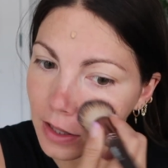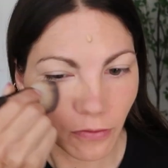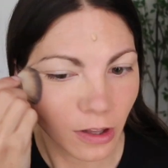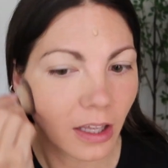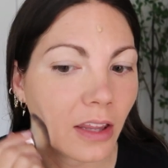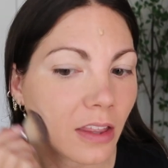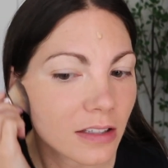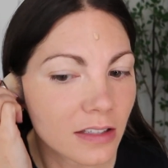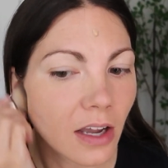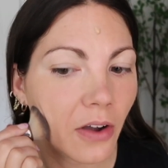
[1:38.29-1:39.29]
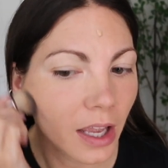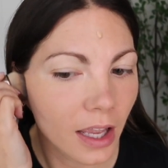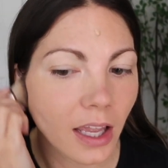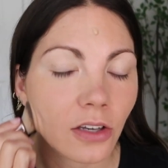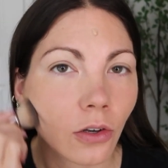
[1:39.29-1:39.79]
I feel like this is how I
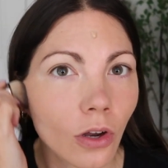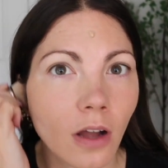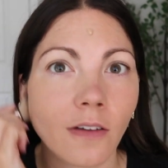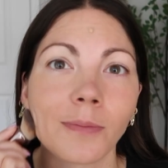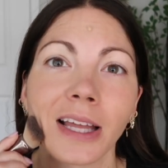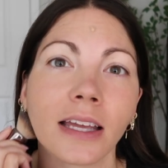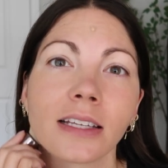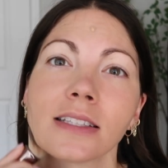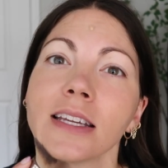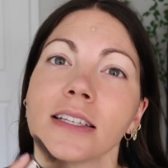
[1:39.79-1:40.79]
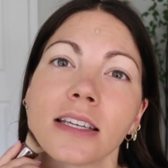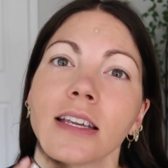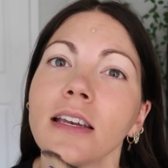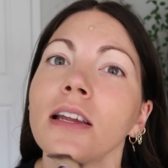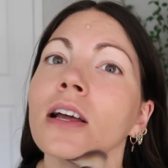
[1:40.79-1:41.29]
handled all of my like
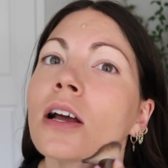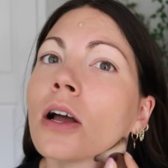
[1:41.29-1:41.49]
tinted